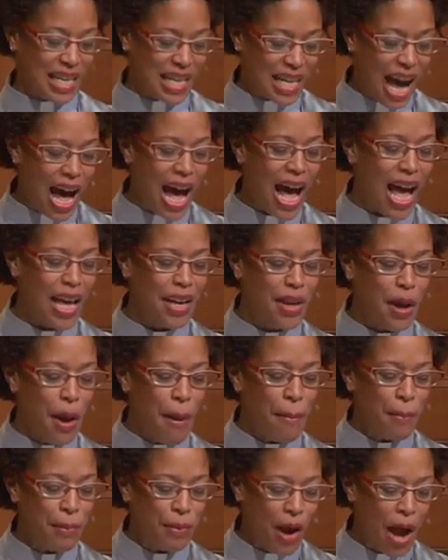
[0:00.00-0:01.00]
God
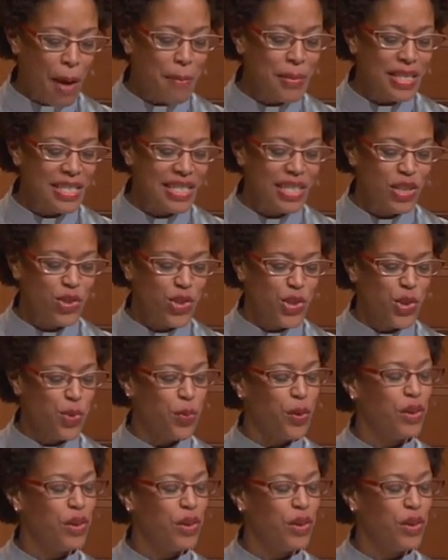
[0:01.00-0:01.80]
promises to